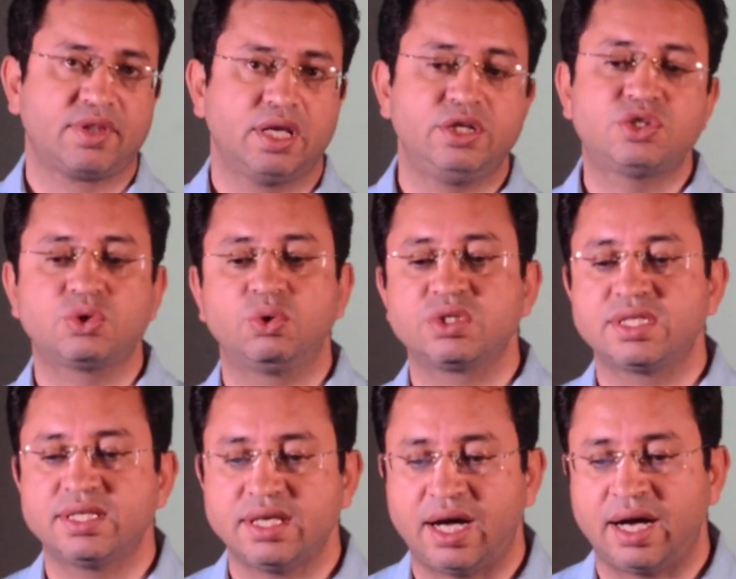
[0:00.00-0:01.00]

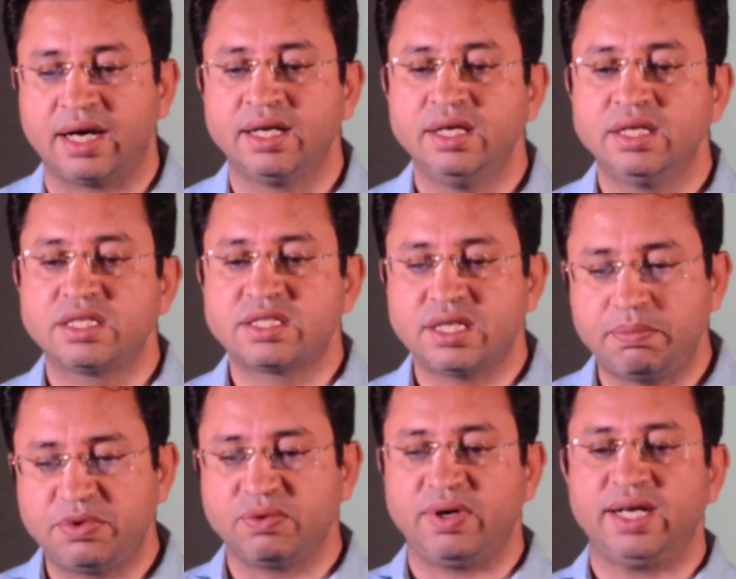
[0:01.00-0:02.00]
Resources are
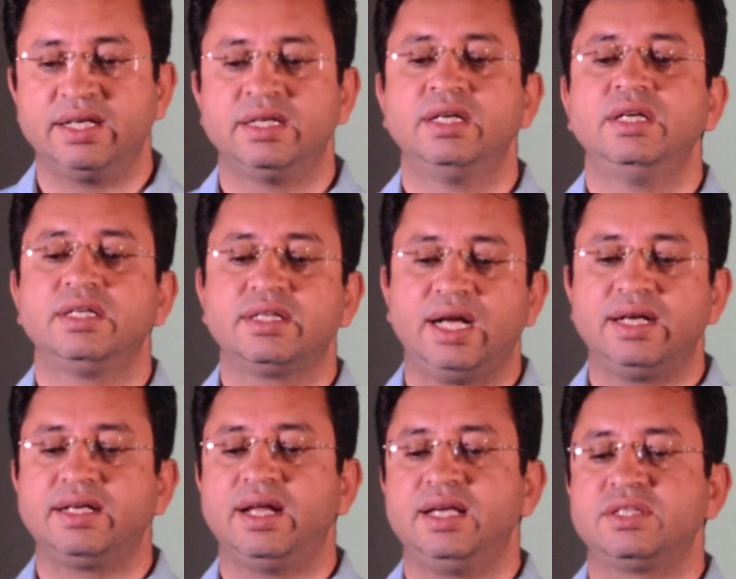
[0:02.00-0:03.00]
subdivided,
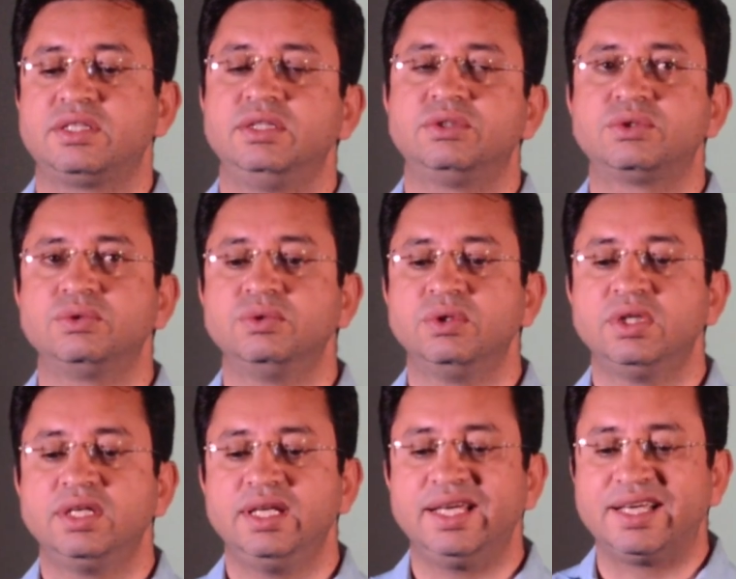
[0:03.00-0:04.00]
categorized into
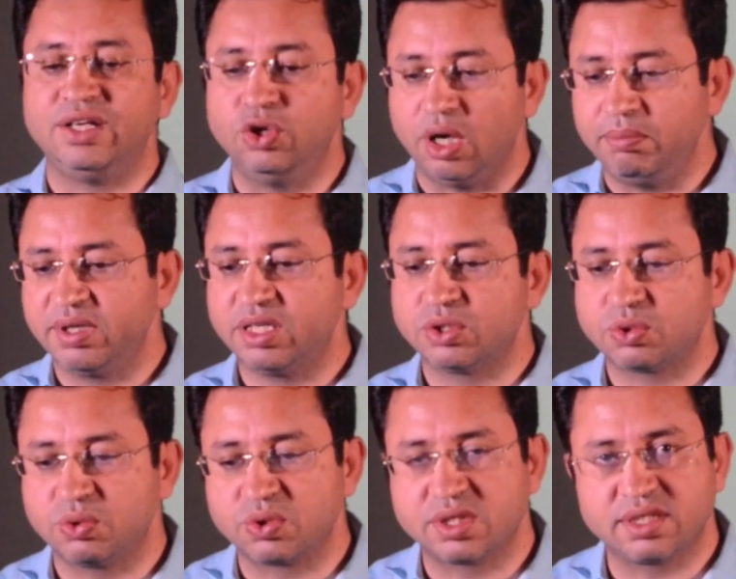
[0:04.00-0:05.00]
economic
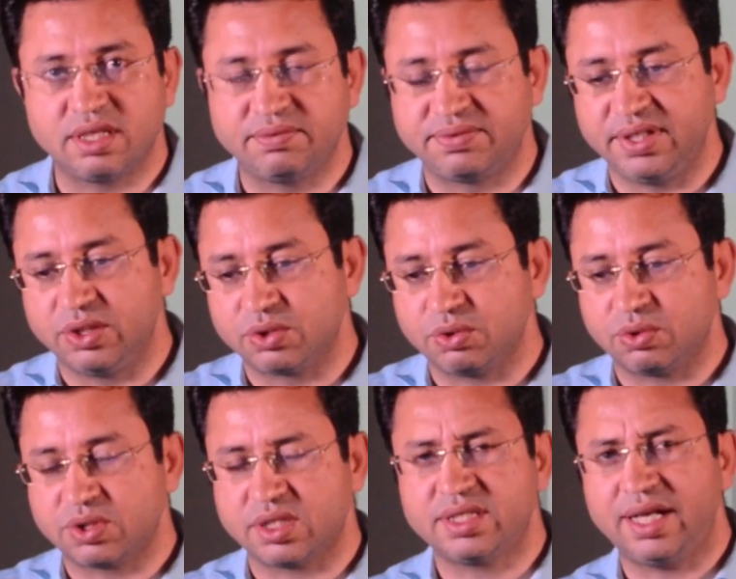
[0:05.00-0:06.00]
resources and free
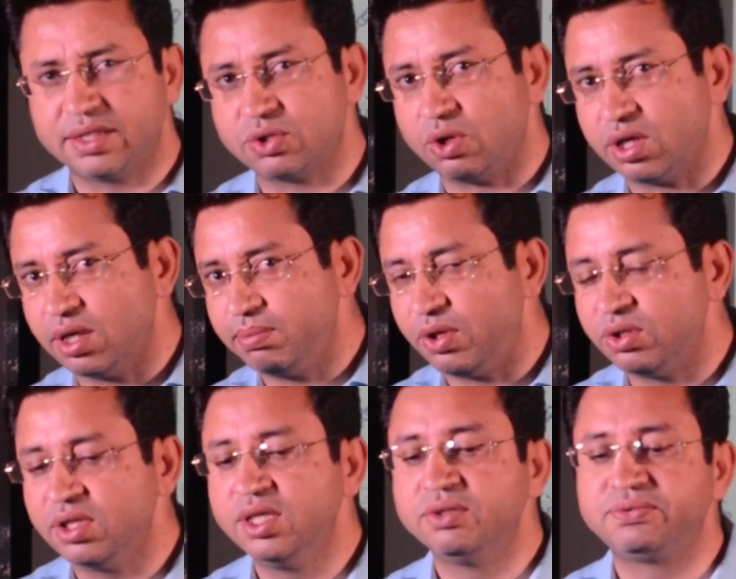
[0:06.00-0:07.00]
resources. Let's talk
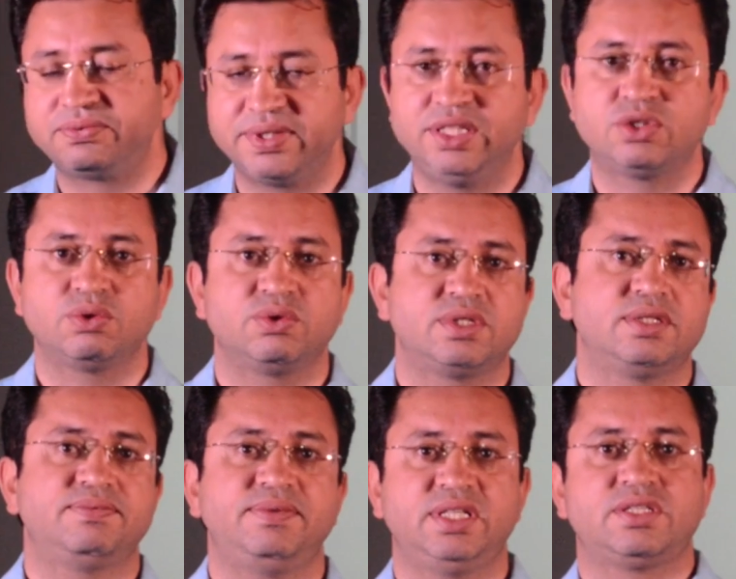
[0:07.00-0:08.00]
about free resources
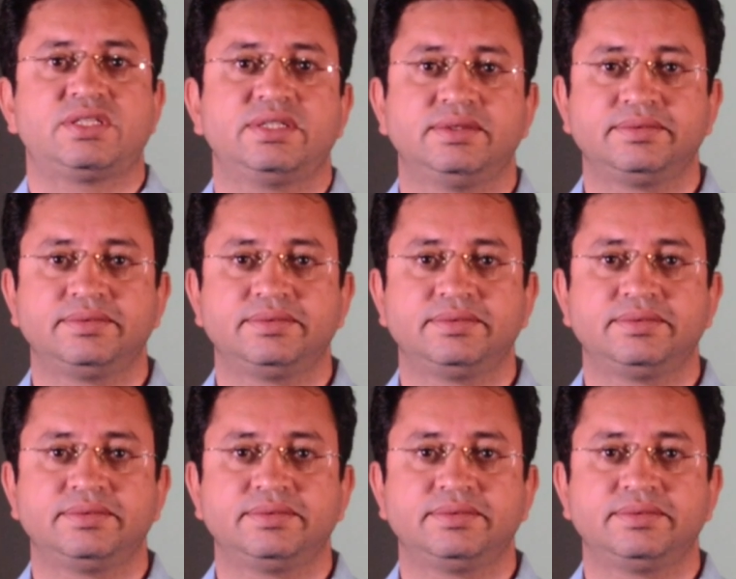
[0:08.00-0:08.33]
first.